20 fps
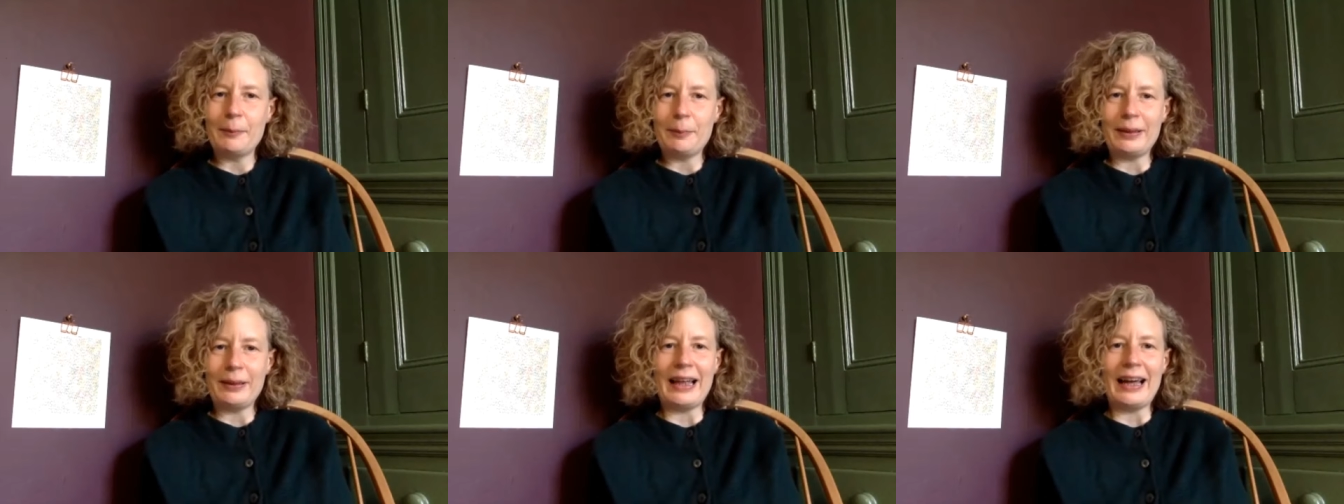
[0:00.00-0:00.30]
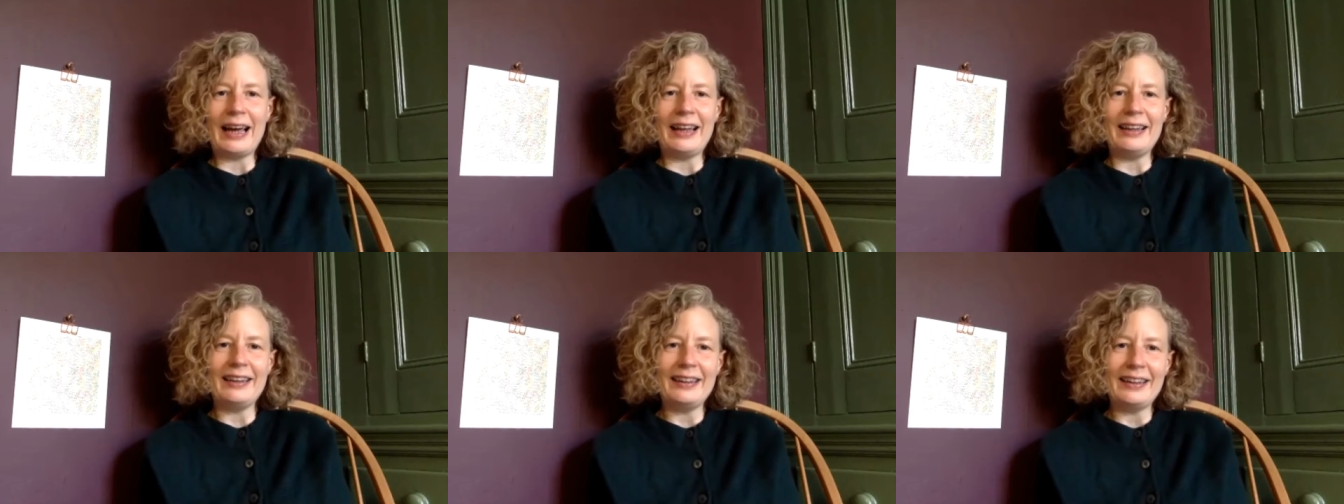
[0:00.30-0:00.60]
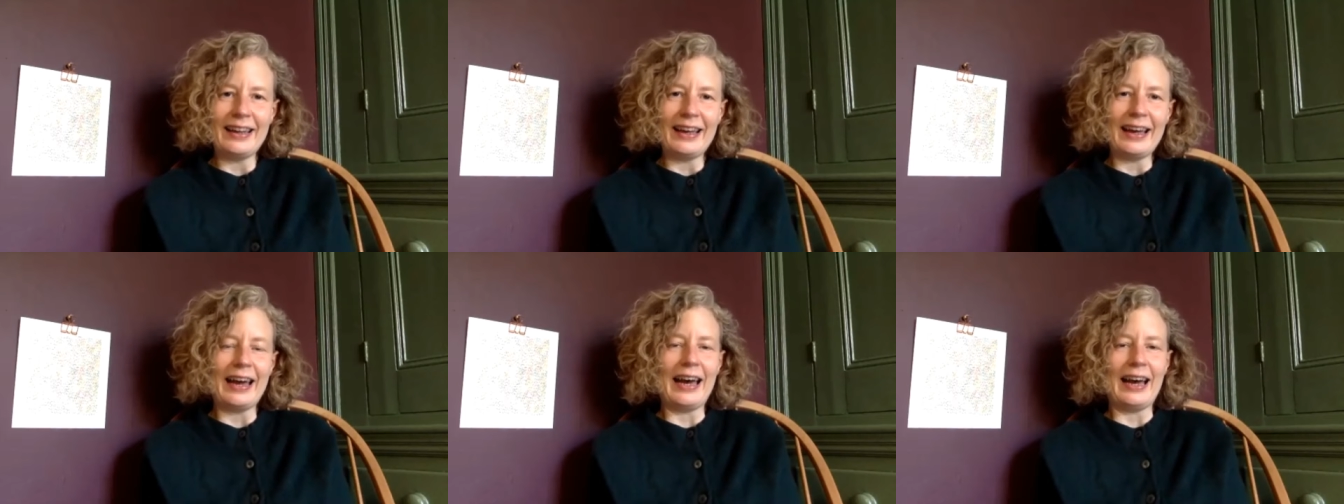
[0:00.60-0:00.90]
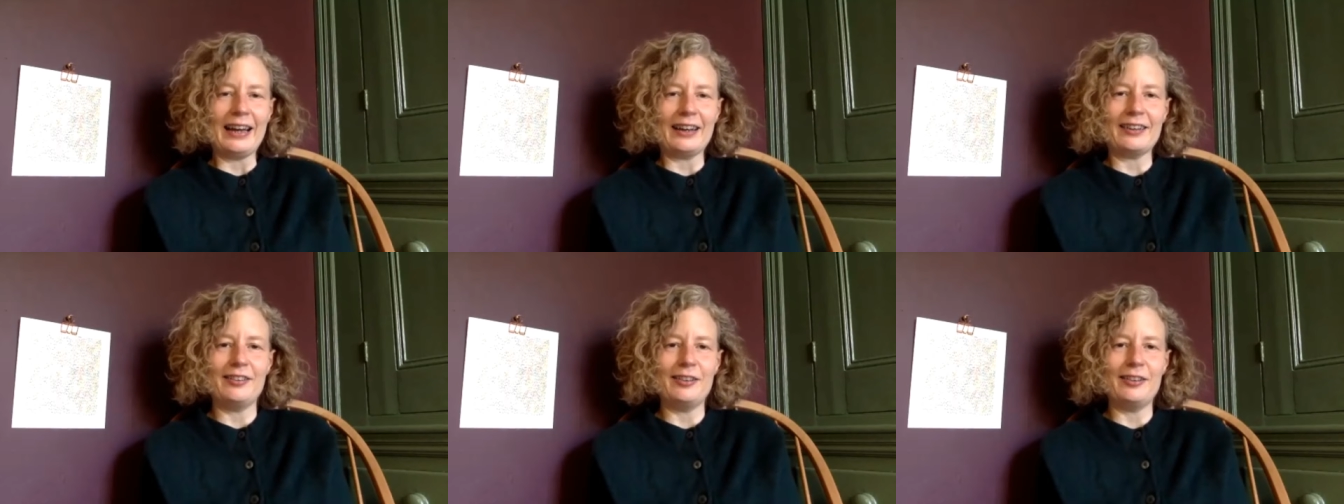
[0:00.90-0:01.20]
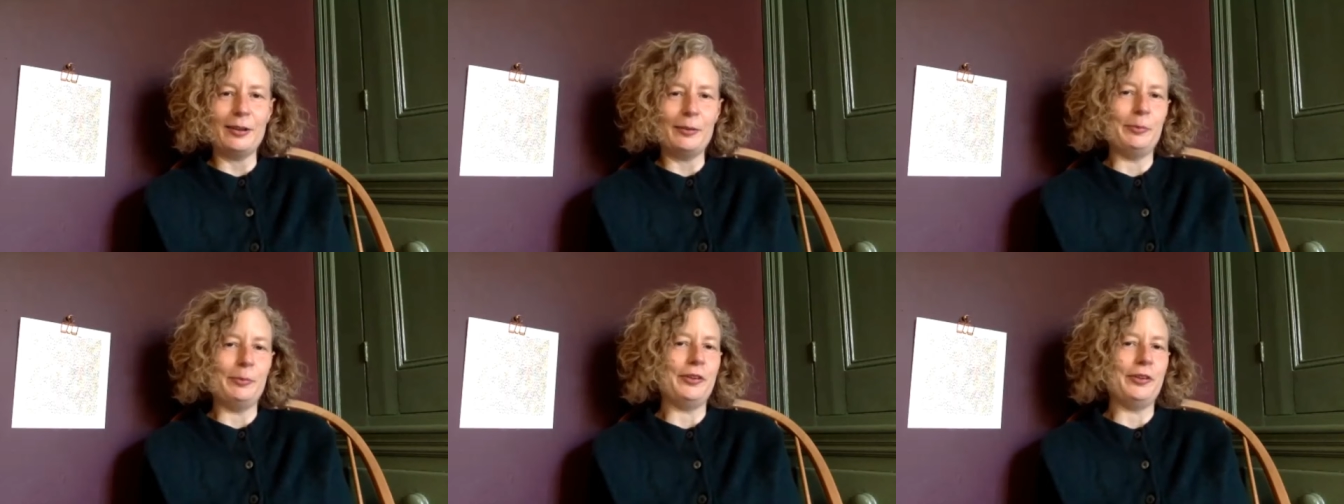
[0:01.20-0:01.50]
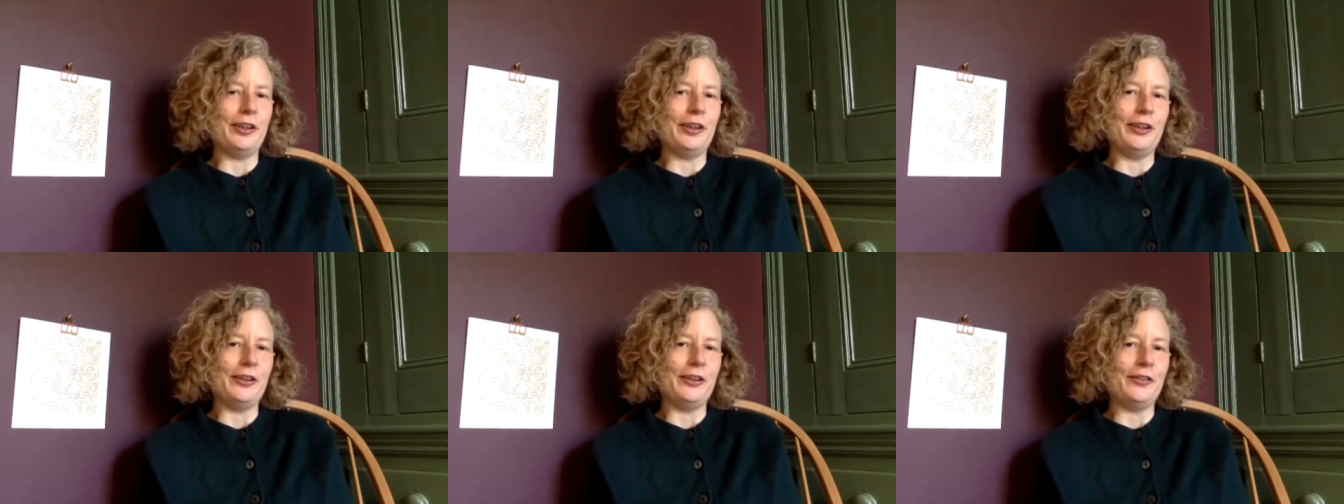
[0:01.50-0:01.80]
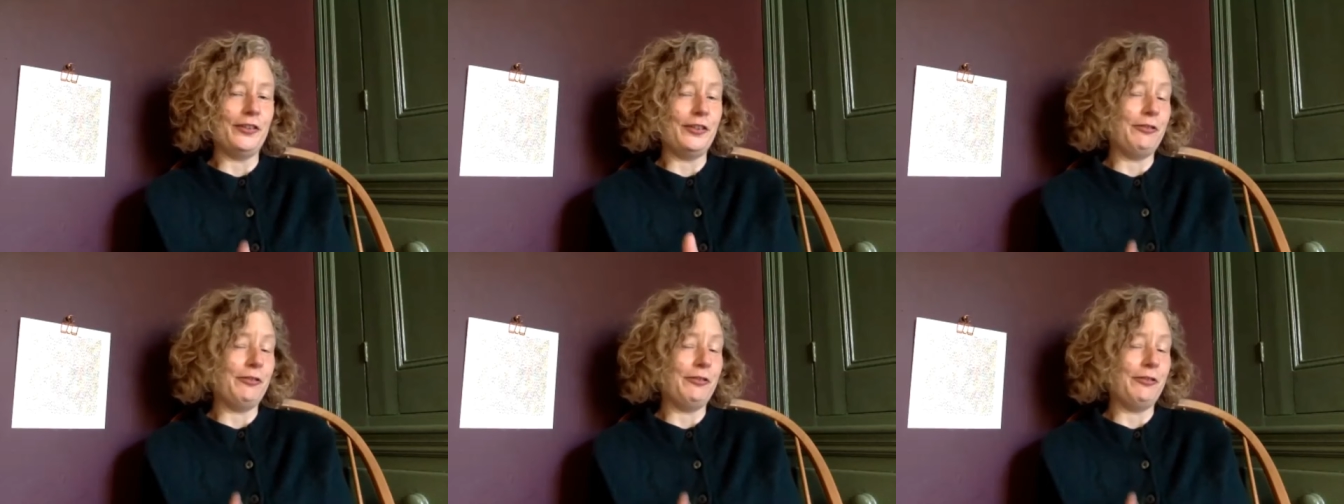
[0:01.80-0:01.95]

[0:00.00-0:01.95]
plan, act, observe,